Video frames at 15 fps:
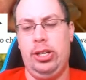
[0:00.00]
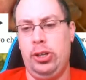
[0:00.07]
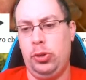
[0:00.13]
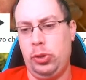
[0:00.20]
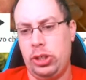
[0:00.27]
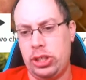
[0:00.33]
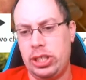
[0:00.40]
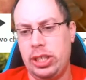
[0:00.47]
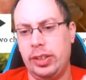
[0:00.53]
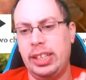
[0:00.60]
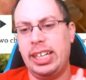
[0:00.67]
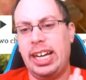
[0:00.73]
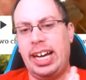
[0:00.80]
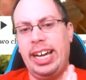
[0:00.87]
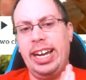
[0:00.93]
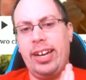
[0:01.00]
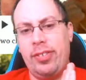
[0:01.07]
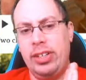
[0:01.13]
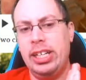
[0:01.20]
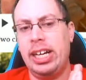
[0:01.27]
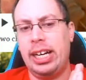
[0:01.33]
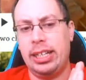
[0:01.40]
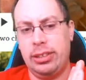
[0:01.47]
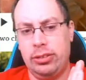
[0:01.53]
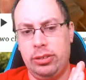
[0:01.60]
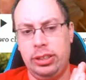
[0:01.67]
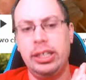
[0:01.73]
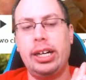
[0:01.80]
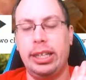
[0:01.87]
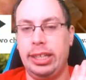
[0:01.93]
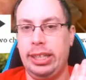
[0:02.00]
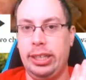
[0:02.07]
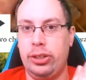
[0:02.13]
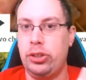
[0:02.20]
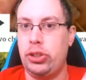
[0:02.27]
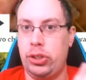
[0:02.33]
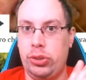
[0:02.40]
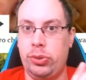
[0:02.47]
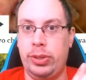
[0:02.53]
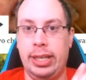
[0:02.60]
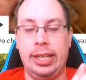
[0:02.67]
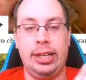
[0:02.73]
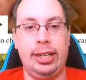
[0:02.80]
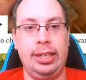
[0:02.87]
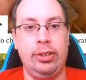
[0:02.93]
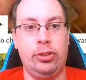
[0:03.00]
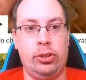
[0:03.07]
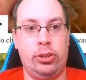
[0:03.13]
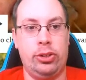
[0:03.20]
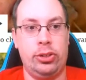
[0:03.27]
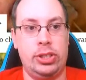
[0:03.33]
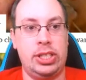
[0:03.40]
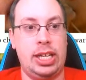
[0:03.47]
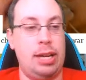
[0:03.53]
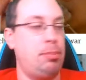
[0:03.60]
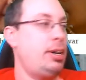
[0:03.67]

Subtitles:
which is something I have not gone into in a long time.